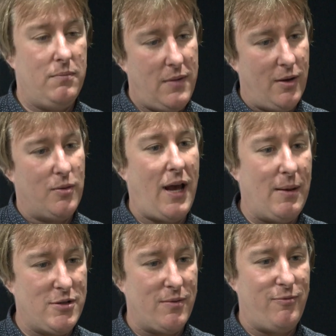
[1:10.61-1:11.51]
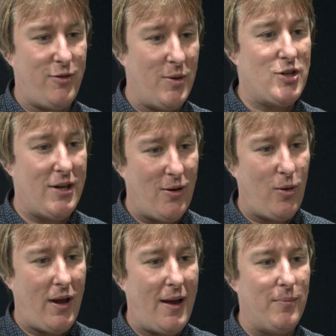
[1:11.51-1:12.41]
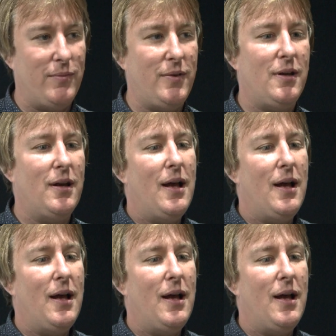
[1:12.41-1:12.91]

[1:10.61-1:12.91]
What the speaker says: you know, came to fruition, it all happened.